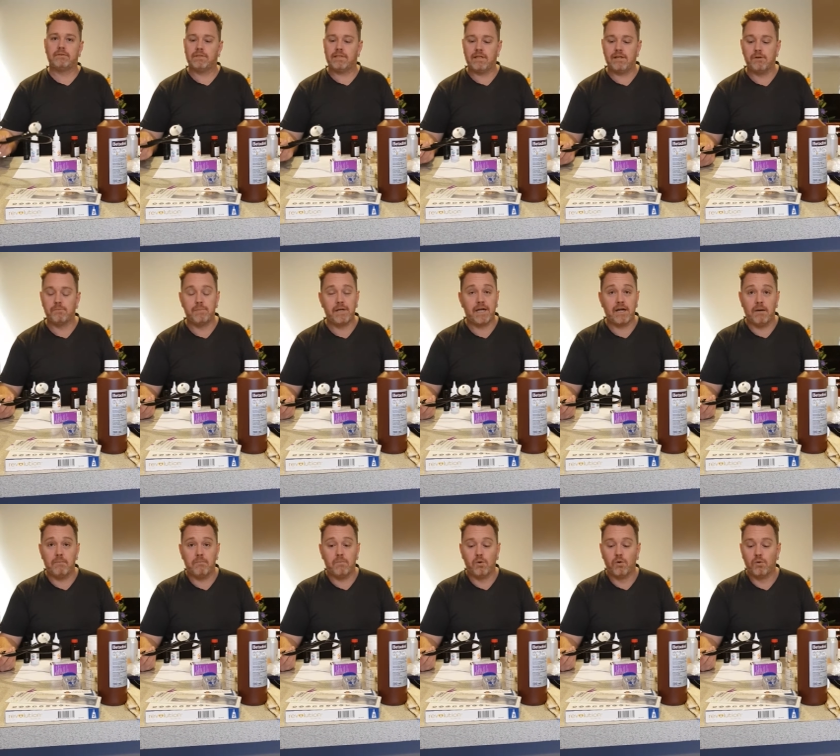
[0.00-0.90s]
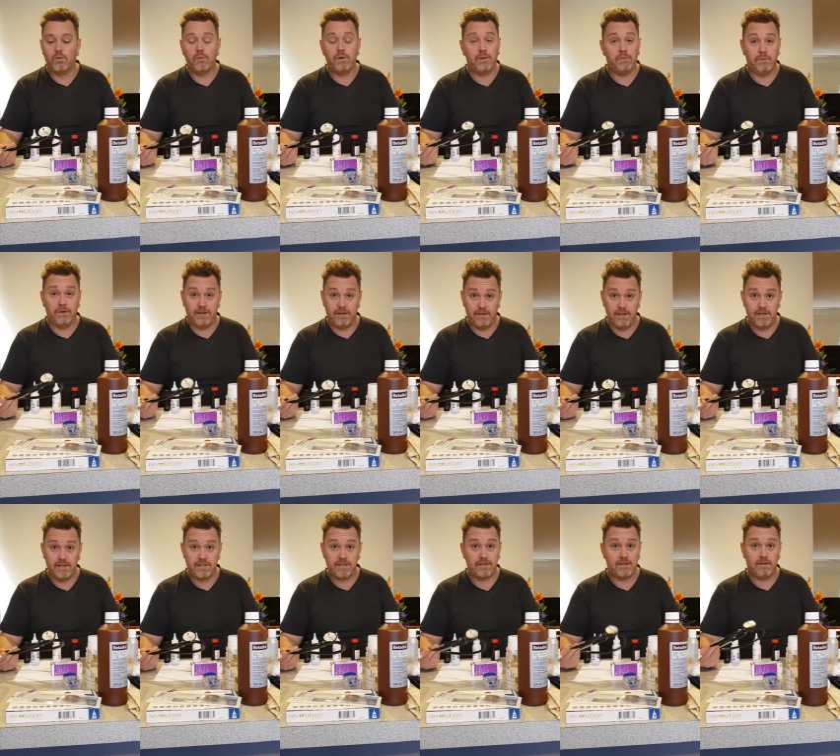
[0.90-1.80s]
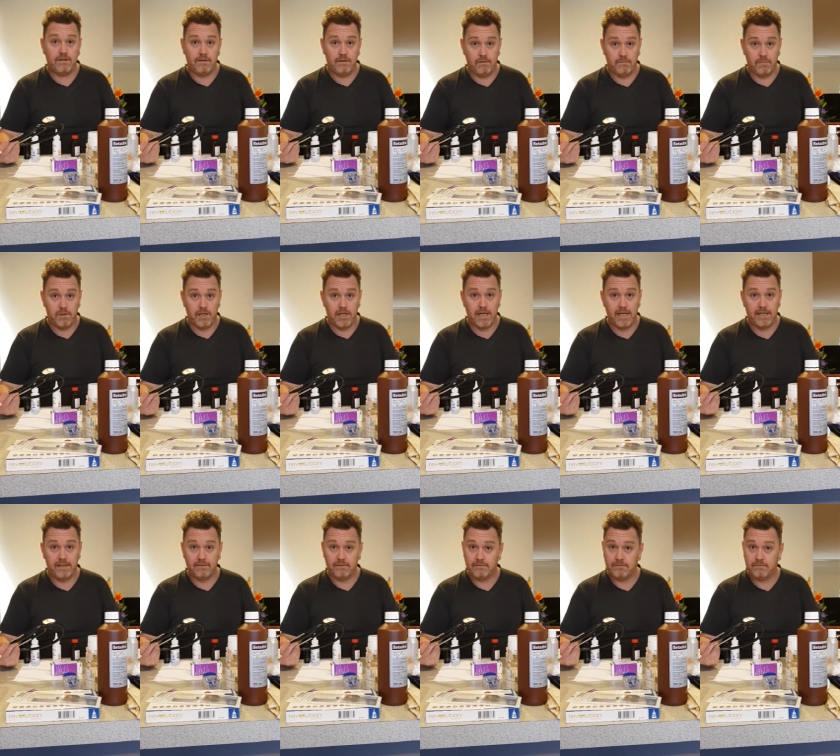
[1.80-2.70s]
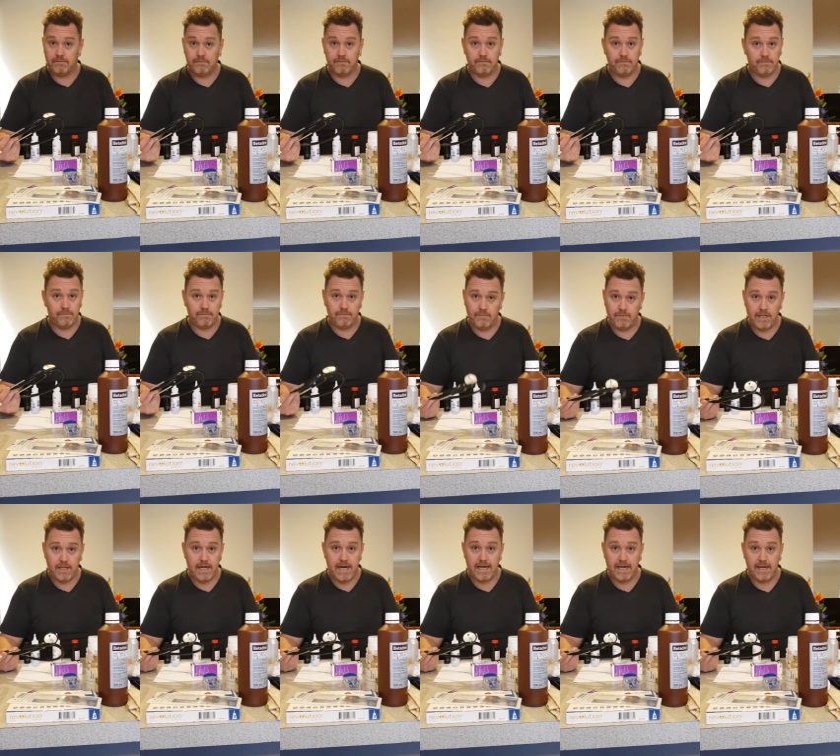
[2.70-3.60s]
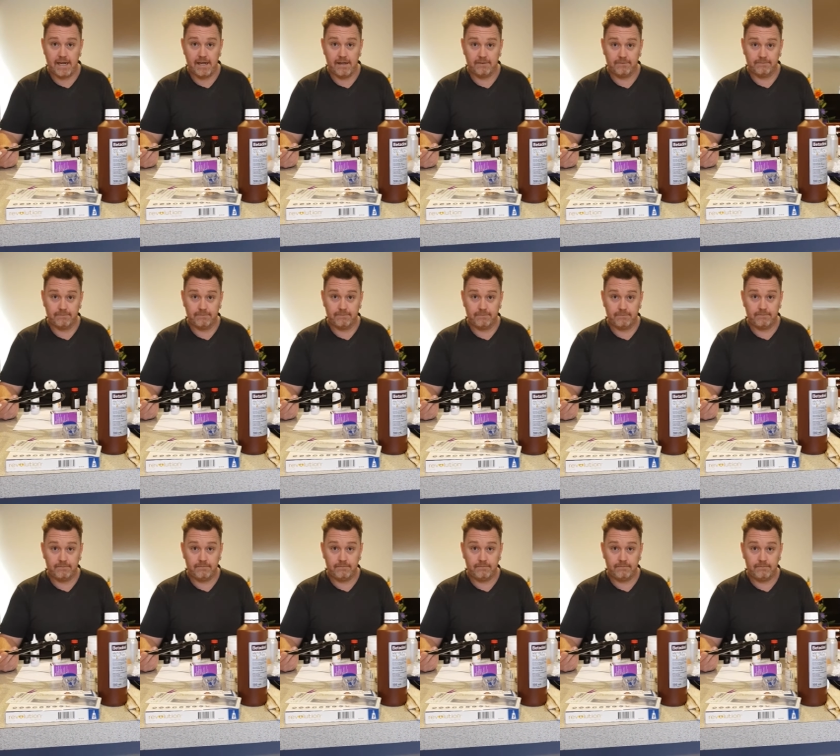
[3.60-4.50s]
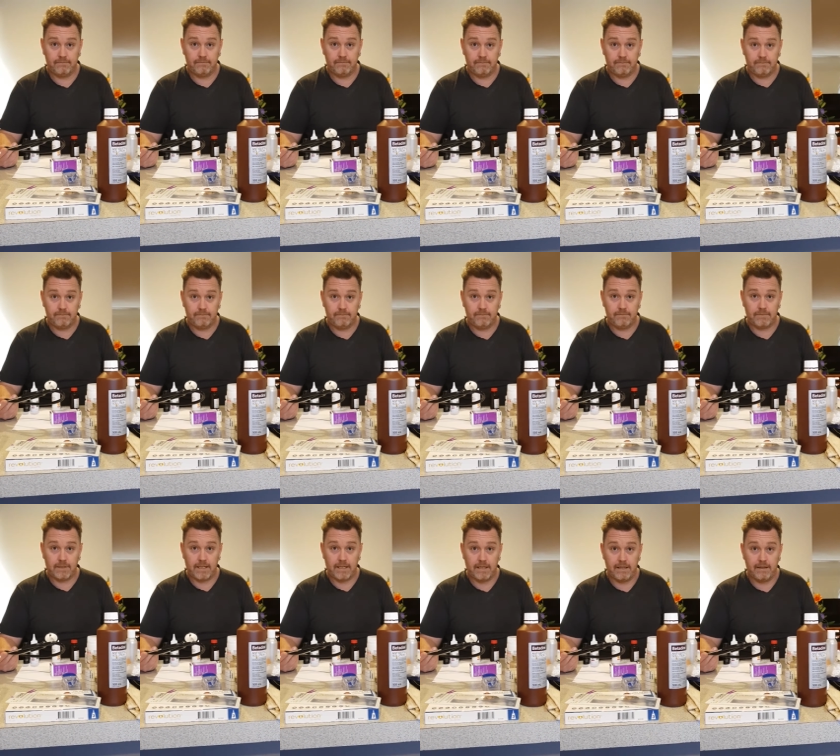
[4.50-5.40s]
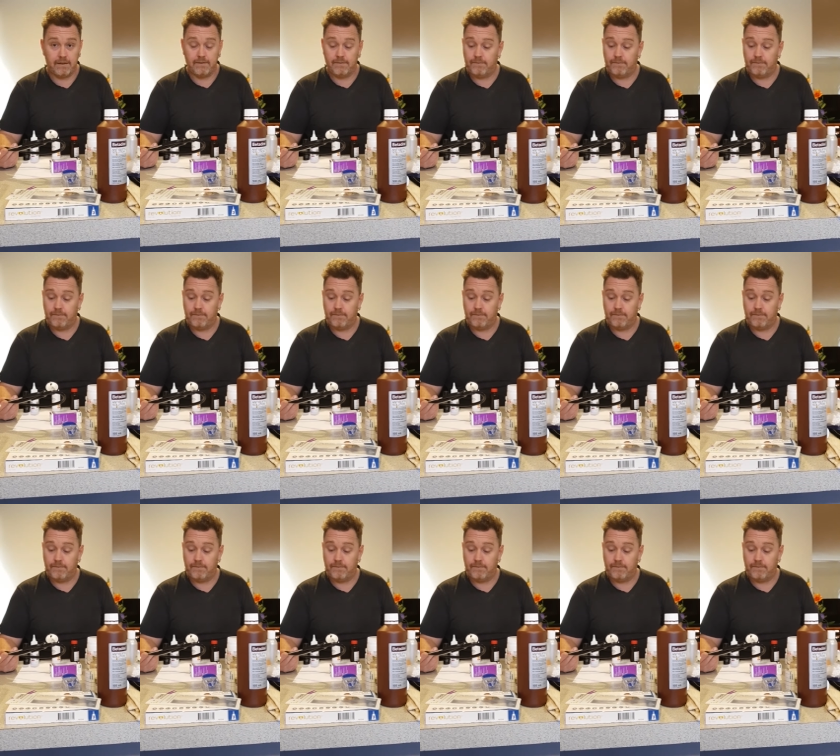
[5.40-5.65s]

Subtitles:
you'll pick up more with this than by your naked ear. Okay,